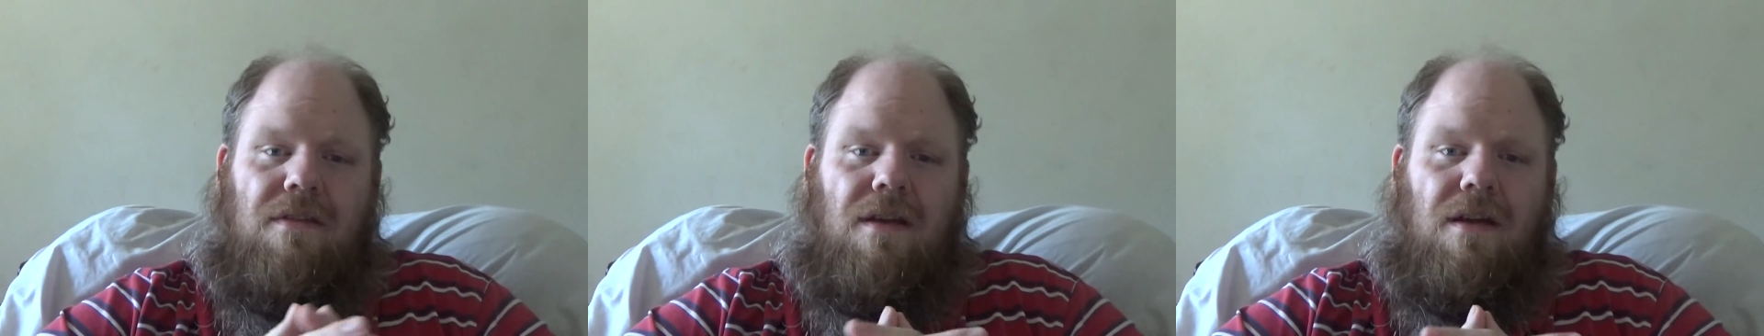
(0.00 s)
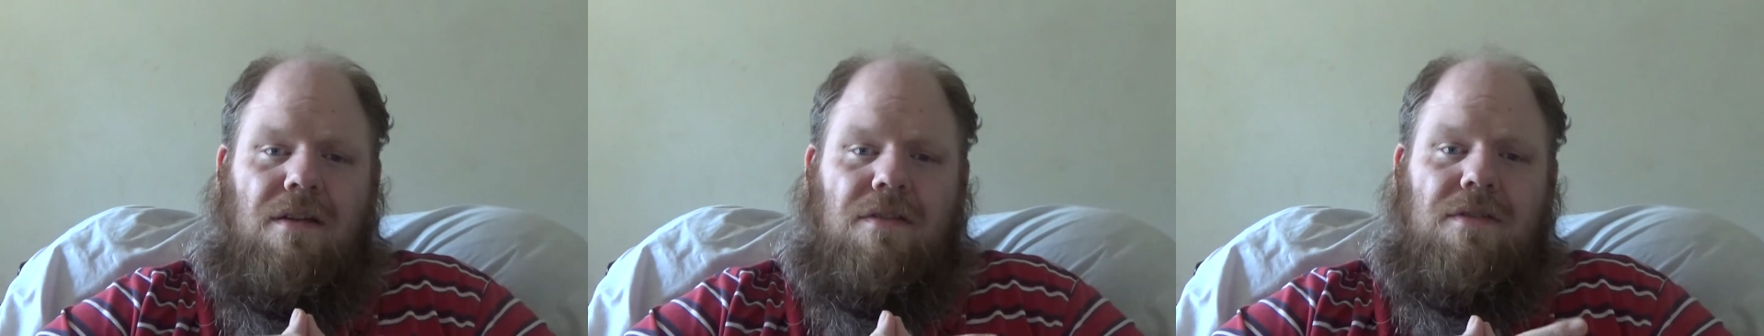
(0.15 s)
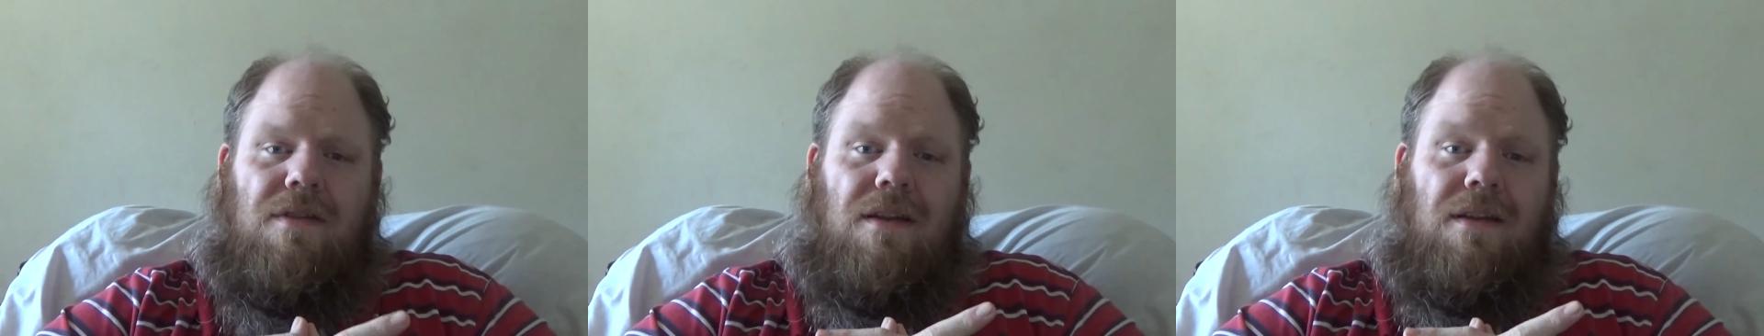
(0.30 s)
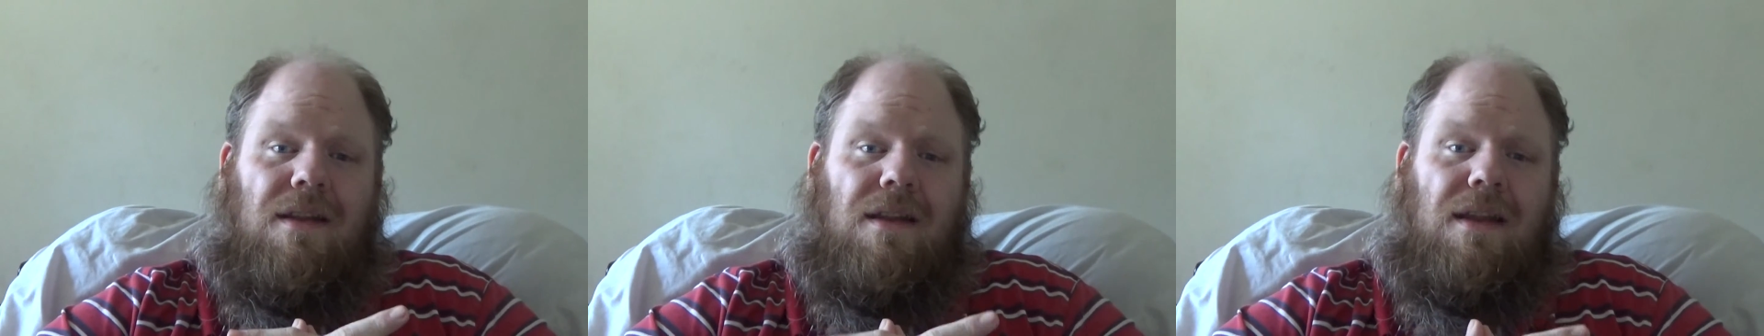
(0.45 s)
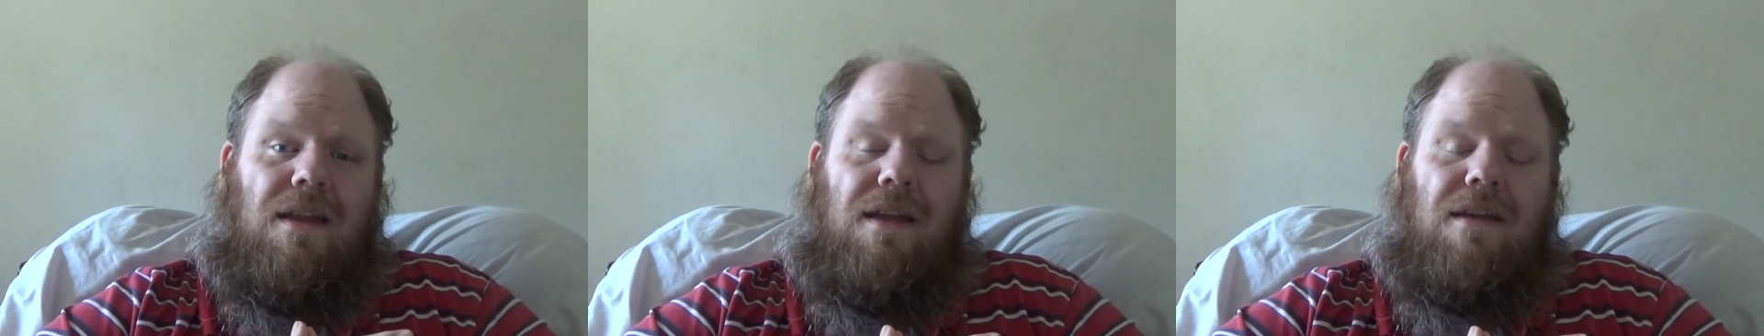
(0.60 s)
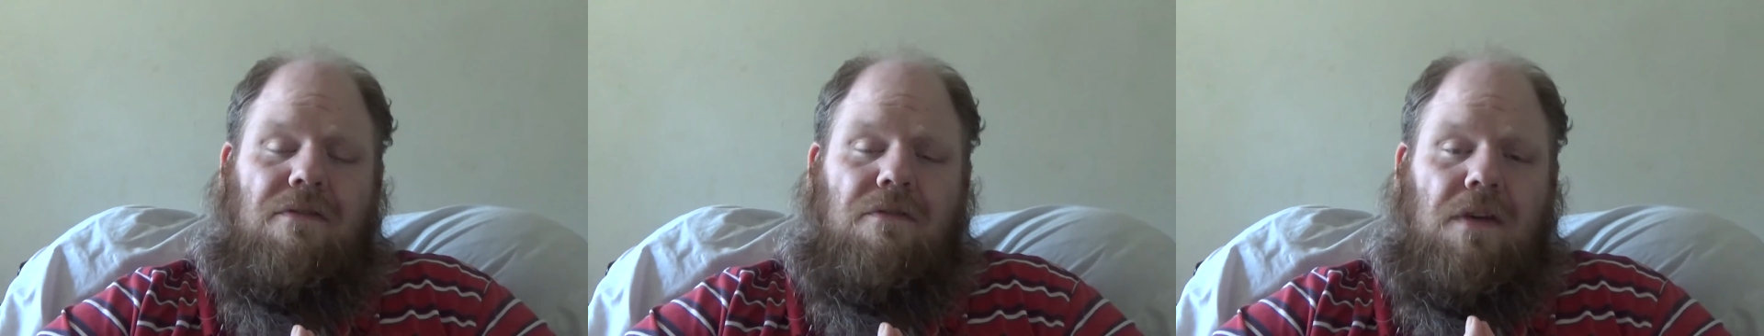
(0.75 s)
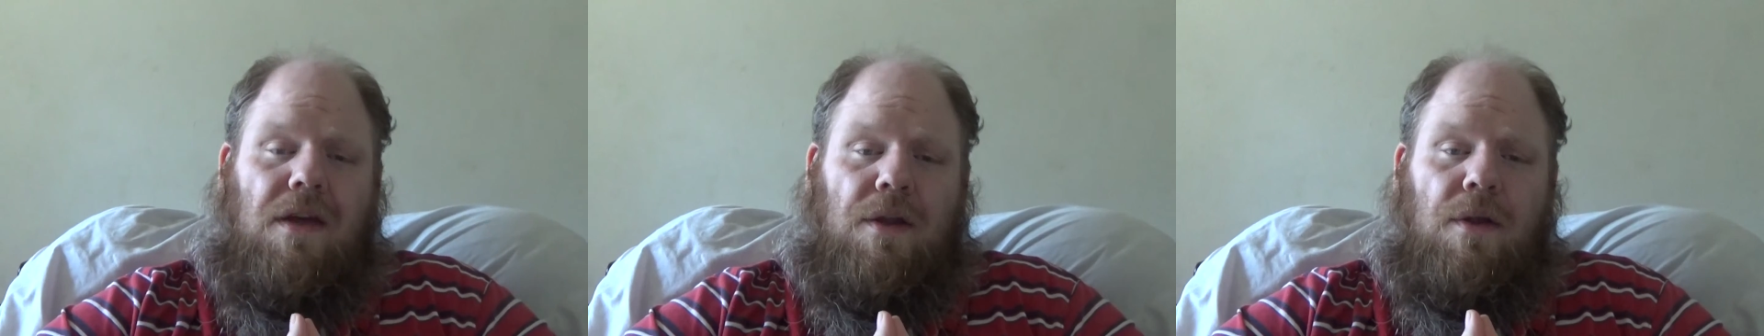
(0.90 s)
contract, any
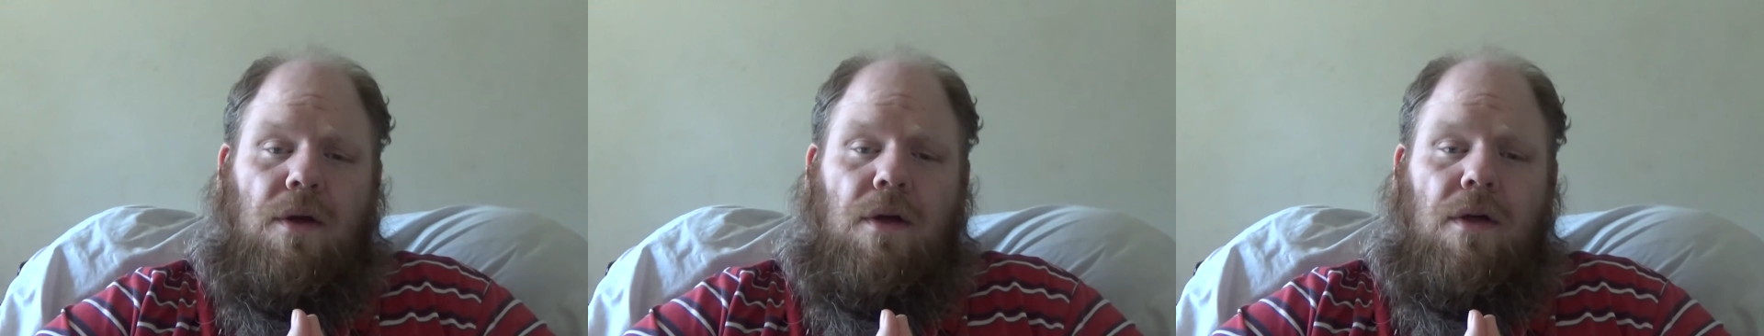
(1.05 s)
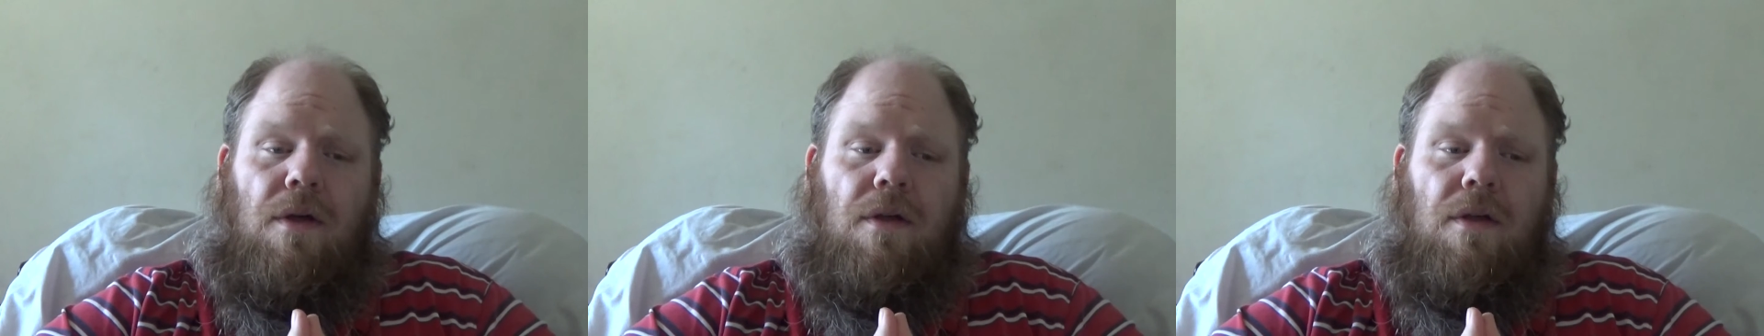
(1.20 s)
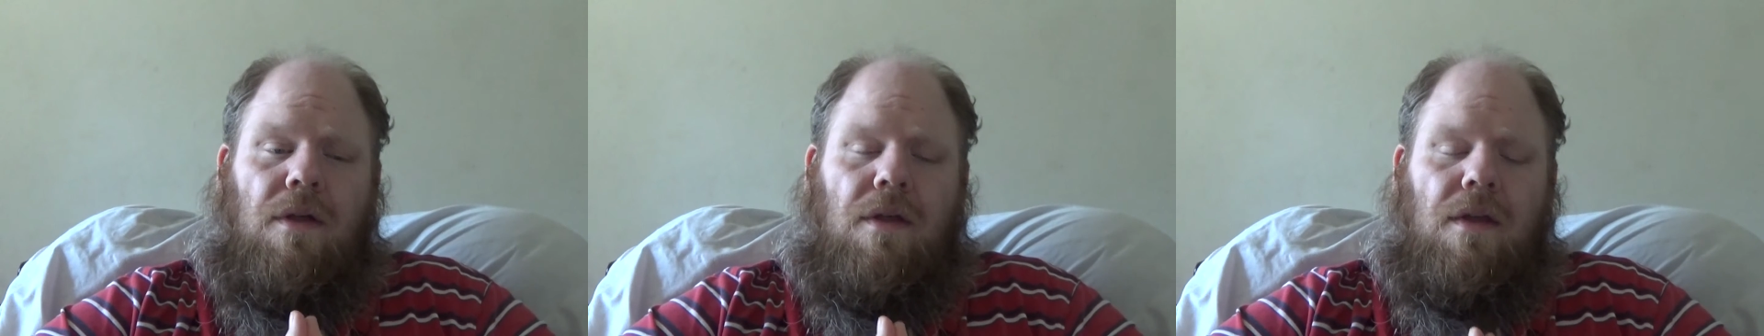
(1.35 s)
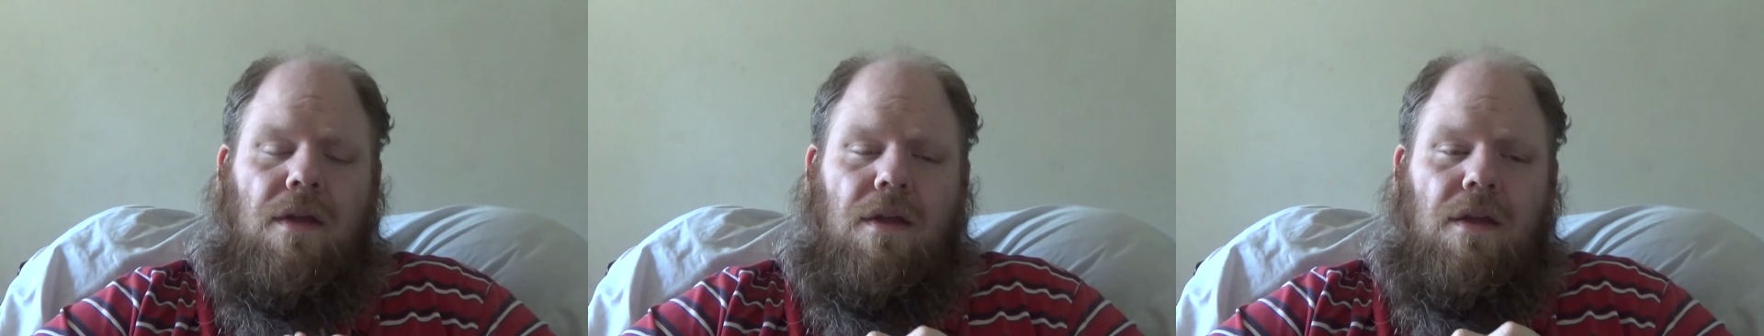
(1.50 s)
if at all.